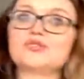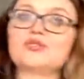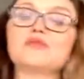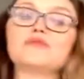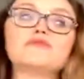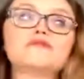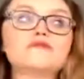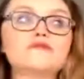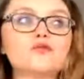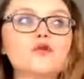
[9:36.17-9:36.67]
Now
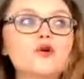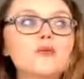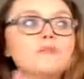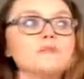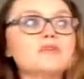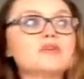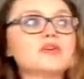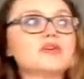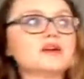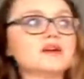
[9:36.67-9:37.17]
from
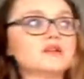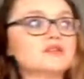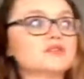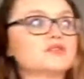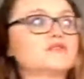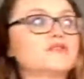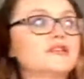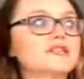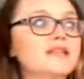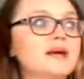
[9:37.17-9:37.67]
there, so
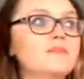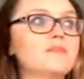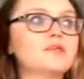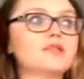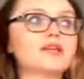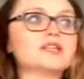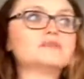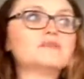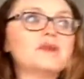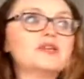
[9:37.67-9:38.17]
for example,
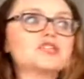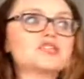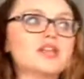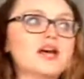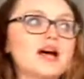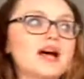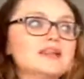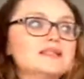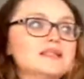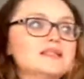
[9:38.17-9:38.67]
this patient
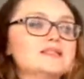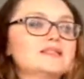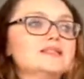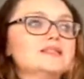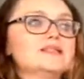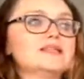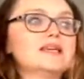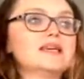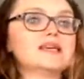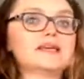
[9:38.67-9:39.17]
I had in
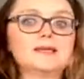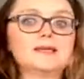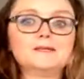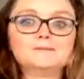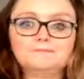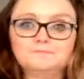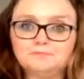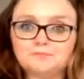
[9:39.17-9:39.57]
today,